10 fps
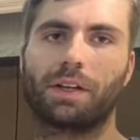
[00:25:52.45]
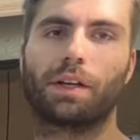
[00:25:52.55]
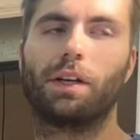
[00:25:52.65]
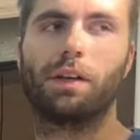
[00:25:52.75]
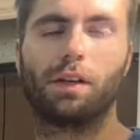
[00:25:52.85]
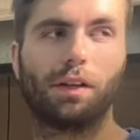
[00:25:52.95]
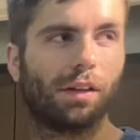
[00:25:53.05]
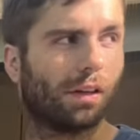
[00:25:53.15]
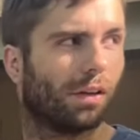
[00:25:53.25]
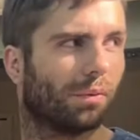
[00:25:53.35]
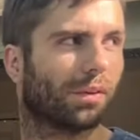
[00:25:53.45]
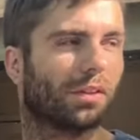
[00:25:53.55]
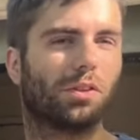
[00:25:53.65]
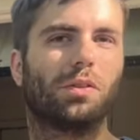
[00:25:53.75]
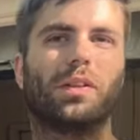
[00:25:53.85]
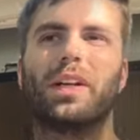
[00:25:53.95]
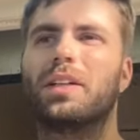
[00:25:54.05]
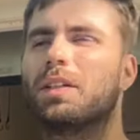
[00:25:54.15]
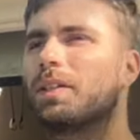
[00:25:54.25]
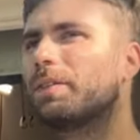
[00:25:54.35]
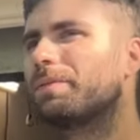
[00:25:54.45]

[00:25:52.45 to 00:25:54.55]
I'm gonna do like